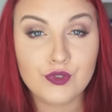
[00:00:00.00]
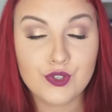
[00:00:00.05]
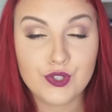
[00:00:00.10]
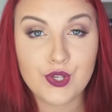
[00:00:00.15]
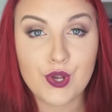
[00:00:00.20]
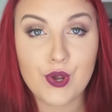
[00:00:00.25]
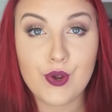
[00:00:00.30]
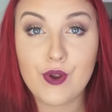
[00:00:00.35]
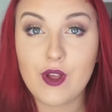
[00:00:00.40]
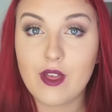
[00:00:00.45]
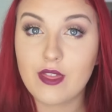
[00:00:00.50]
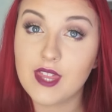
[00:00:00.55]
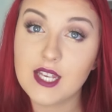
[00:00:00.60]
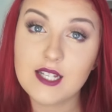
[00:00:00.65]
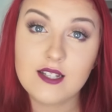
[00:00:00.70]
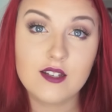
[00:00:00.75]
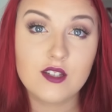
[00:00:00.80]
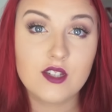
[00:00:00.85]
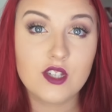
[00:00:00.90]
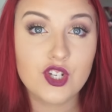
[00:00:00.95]
So
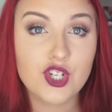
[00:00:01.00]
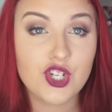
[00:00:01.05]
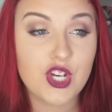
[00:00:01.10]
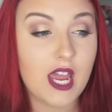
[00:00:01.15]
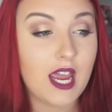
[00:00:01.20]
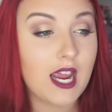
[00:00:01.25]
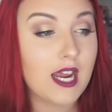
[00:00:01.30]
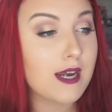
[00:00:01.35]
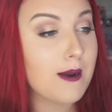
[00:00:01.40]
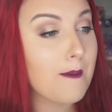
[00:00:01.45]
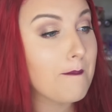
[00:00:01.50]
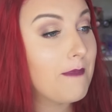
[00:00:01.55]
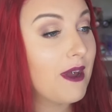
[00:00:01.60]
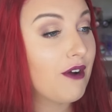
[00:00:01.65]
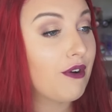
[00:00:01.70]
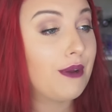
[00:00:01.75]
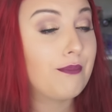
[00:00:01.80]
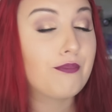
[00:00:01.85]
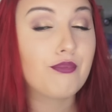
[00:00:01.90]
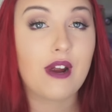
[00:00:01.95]
this is the shade
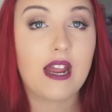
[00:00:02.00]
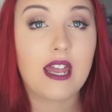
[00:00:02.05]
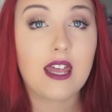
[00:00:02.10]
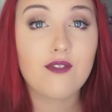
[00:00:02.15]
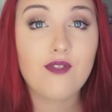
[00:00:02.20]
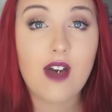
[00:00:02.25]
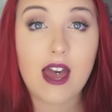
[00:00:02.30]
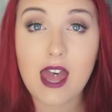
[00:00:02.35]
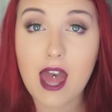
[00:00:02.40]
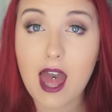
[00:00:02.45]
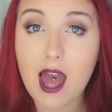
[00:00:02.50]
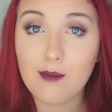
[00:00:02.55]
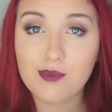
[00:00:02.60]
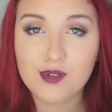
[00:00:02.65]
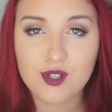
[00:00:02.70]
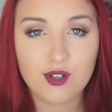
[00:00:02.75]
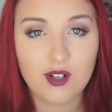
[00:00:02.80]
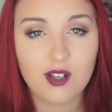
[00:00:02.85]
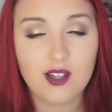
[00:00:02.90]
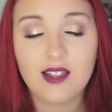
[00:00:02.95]
Berry Brave. I
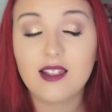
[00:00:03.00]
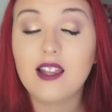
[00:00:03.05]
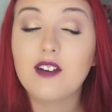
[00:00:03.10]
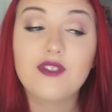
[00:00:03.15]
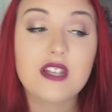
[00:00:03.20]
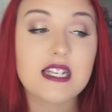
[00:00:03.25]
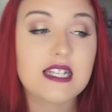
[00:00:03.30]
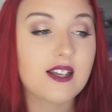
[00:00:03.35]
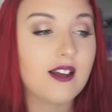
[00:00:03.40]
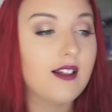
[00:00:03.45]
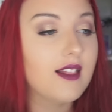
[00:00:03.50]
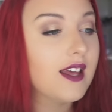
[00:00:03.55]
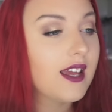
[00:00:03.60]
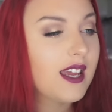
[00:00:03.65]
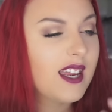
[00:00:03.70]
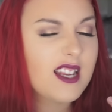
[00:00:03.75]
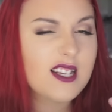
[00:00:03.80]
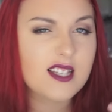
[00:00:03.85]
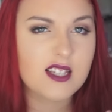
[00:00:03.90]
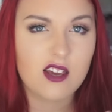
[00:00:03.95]
absolutely love this colour.
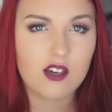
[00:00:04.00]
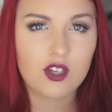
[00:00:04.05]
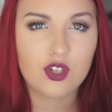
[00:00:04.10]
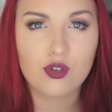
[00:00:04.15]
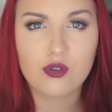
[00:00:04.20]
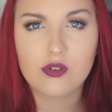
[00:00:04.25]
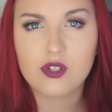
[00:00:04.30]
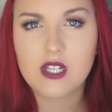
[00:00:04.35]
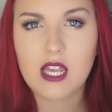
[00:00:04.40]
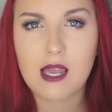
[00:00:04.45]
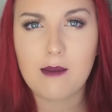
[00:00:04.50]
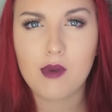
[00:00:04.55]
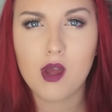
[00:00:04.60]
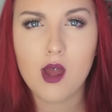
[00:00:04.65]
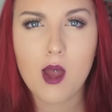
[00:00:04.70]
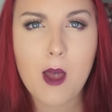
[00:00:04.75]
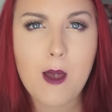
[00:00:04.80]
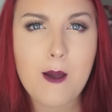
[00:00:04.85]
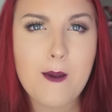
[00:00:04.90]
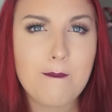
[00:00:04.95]
It is like your deep
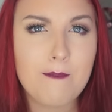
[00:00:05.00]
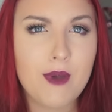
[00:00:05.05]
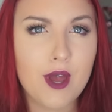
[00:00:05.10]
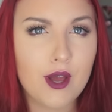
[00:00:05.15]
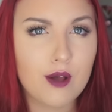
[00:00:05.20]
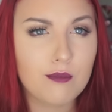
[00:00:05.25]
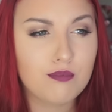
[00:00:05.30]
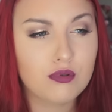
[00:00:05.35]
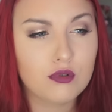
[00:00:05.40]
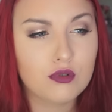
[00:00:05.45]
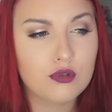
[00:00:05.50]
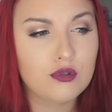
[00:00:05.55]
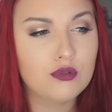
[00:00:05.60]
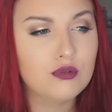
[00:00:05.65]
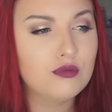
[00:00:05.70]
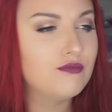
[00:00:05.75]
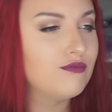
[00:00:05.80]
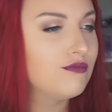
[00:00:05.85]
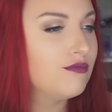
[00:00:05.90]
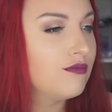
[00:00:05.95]

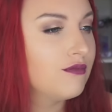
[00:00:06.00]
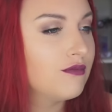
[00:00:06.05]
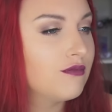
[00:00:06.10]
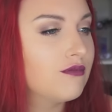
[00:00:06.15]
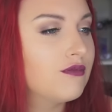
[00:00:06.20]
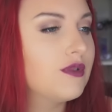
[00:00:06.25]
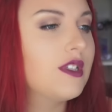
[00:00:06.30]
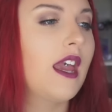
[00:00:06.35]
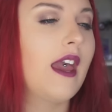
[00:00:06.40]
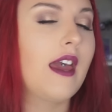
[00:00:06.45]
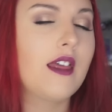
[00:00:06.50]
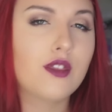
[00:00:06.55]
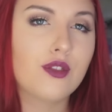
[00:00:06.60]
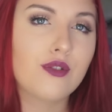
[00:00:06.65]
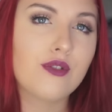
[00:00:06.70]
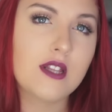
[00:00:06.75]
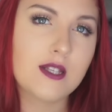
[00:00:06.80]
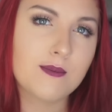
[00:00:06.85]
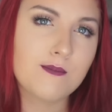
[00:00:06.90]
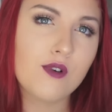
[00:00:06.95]
purple. Yeah,
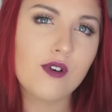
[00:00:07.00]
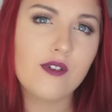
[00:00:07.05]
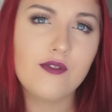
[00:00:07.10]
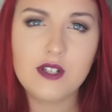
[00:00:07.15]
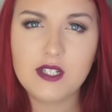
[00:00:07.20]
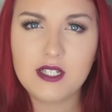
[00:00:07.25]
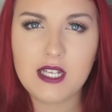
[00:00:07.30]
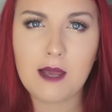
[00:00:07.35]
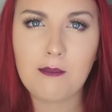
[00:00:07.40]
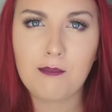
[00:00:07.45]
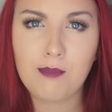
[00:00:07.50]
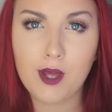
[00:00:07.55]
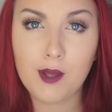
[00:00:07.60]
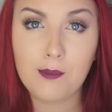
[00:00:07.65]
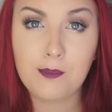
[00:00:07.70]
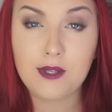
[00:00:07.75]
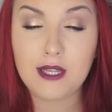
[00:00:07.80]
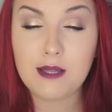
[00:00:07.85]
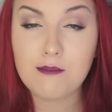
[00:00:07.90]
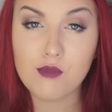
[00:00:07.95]
it's more of a deep
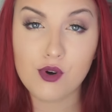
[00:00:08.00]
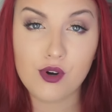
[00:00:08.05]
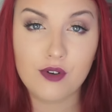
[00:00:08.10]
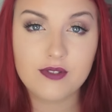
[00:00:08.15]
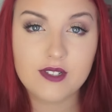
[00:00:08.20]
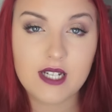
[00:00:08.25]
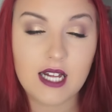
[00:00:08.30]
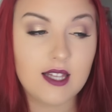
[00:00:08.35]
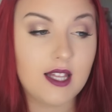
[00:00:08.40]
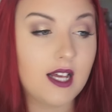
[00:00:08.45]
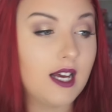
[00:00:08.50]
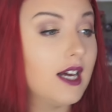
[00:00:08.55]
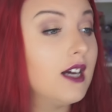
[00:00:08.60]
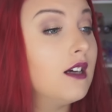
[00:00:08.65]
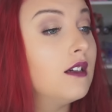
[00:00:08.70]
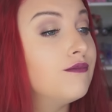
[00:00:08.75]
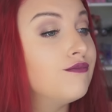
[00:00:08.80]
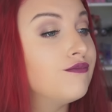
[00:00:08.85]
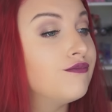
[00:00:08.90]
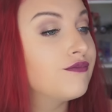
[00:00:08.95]
purpley mauve
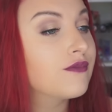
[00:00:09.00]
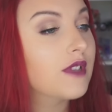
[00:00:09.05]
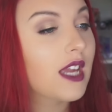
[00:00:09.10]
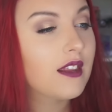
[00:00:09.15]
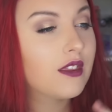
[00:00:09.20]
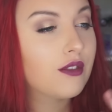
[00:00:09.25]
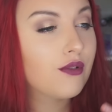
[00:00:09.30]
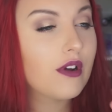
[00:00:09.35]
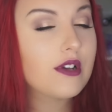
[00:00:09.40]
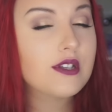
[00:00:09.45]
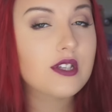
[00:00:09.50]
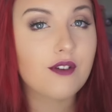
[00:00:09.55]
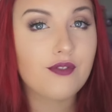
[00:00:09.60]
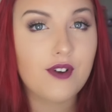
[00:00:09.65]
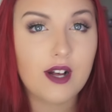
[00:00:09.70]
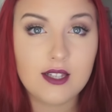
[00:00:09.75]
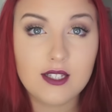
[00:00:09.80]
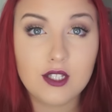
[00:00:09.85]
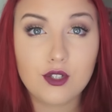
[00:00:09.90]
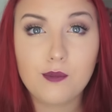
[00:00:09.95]
colour. It throws off
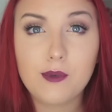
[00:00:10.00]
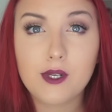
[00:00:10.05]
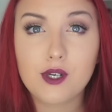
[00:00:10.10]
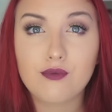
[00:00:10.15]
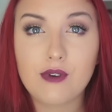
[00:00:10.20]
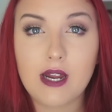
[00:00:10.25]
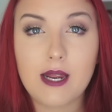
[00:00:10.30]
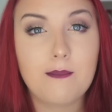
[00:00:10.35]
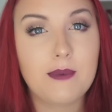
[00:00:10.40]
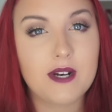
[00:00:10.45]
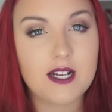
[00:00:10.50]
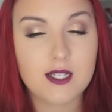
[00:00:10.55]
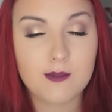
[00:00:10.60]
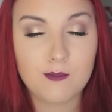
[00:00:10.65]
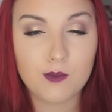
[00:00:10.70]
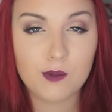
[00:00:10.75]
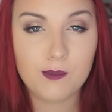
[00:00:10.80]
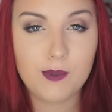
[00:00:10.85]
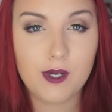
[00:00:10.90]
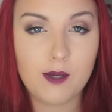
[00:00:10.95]
a little bit of red, but it's
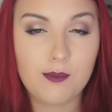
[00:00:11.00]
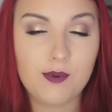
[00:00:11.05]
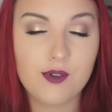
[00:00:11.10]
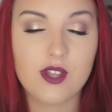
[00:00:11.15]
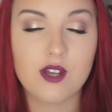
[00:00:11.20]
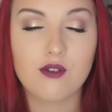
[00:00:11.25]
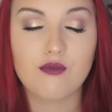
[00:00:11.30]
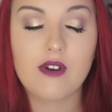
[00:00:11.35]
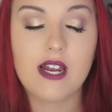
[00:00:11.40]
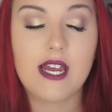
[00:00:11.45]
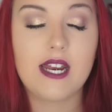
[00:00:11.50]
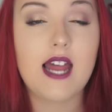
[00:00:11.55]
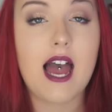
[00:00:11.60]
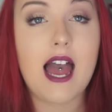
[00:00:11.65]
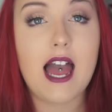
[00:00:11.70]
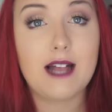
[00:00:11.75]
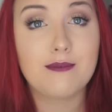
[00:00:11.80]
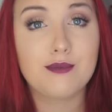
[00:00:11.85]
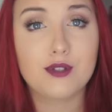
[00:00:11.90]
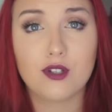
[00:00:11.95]
more purple than red.
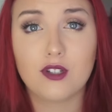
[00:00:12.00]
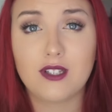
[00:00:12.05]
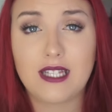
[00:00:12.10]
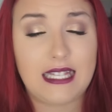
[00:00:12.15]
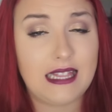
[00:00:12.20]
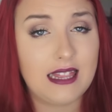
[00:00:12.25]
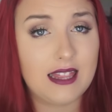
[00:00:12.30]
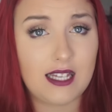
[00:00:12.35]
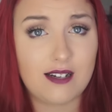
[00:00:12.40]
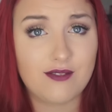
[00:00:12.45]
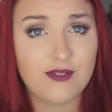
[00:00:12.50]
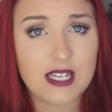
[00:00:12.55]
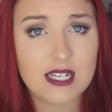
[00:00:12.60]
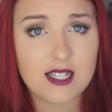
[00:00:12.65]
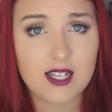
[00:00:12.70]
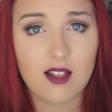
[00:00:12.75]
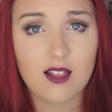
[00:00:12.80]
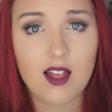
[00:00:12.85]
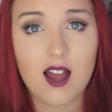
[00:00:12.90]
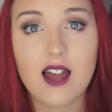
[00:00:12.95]
I absolutely love
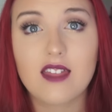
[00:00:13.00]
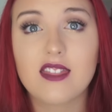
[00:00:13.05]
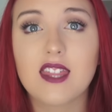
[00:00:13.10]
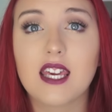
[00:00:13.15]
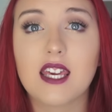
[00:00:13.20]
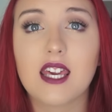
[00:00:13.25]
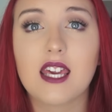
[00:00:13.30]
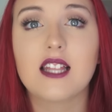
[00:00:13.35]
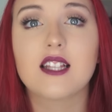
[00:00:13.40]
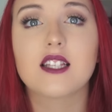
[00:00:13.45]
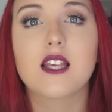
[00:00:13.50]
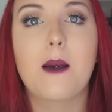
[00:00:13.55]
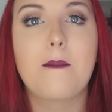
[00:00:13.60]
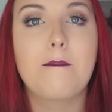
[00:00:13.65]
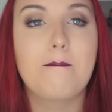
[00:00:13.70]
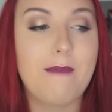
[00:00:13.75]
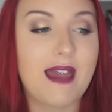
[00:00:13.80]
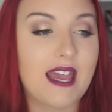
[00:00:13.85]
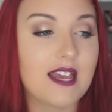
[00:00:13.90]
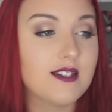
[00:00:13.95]
this colour. I think it's
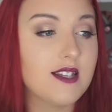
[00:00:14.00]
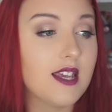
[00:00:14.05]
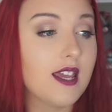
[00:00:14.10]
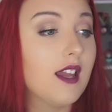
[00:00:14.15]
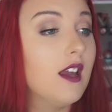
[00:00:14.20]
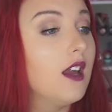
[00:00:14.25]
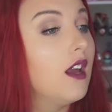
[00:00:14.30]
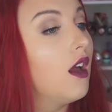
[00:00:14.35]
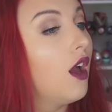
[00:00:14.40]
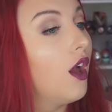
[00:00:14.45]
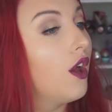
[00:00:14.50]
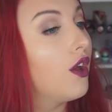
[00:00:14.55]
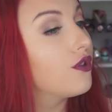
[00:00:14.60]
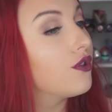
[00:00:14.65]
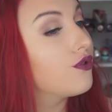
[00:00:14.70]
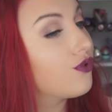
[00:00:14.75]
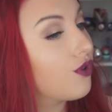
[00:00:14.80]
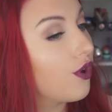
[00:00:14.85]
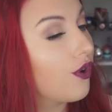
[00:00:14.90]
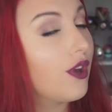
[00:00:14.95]
amazing.
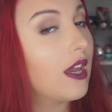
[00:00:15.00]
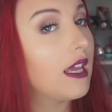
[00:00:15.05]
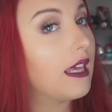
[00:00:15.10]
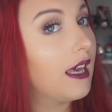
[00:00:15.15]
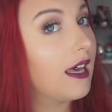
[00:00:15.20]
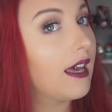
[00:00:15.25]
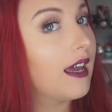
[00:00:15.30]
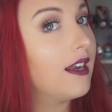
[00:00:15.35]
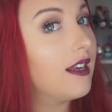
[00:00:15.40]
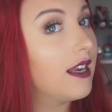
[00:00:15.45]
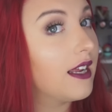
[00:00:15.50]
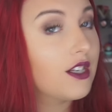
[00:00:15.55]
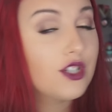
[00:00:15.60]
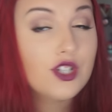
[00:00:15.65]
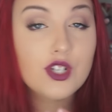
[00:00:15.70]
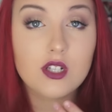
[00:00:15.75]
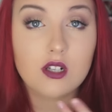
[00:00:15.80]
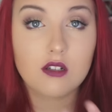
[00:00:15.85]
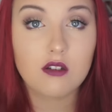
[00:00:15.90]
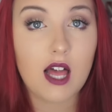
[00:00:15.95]
So yeah, and it
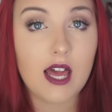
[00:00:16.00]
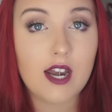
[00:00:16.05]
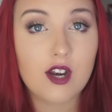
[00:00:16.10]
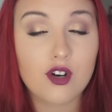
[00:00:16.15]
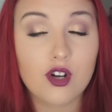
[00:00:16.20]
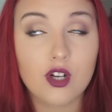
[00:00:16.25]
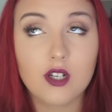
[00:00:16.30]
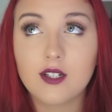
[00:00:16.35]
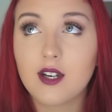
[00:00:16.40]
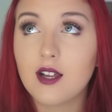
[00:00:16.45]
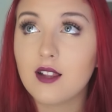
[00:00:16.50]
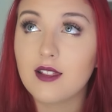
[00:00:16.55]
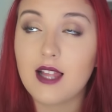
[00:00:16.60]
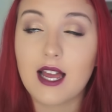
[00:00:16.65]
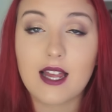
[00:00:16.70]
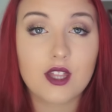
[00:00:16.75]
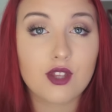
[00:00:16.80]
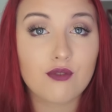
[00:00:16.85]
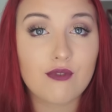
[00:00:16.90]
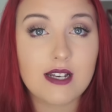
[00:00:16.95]
just glided on
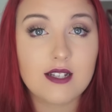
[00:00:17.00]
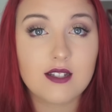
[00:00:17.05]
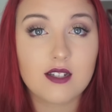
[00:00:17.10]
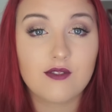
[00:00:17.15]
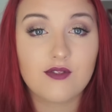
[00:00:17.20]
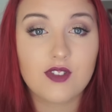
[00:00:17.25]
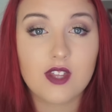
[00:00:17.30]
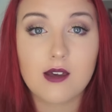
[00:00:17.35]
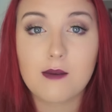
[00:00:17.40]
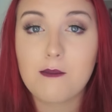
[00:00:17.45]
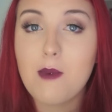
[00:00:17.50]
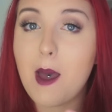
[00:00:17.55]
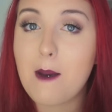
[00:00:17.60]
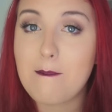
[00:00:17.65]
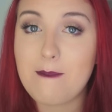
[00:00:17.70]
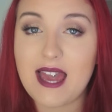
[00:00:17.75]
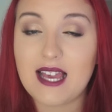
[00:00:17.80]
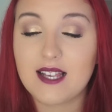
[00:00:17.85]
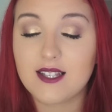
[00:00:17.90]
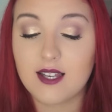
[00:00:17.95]
like the rest of them
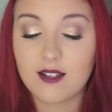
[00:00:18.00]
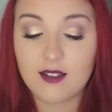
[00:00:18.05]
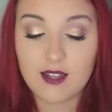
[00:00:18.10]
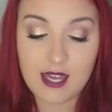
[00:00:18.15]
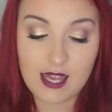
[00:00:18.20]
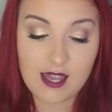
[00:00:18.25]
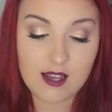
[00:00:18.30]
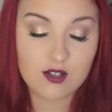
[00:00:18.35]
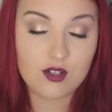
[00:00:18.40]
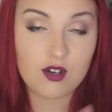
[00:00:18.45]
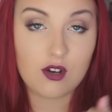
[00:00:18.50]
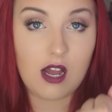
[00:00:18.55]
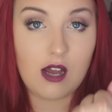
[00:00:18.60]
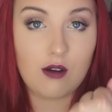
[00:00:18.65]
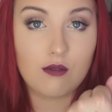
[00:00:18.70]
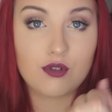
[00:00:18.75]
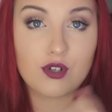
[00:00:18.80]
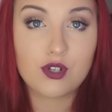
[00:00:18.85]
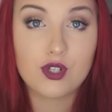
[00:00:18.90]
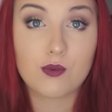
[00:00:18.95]
amazingly. So I
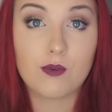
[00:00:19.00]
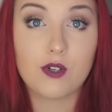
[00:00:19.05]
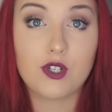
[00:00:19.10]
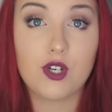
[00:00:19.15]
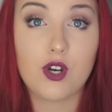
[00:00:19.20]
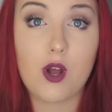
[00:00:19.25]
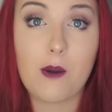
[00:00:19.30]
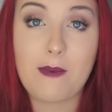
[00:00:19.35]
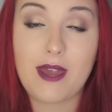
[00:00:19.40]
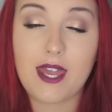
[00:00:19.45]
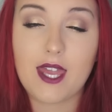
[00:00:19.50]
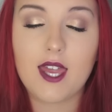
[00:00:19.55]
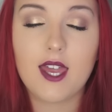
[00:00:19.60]
will just swatch it on my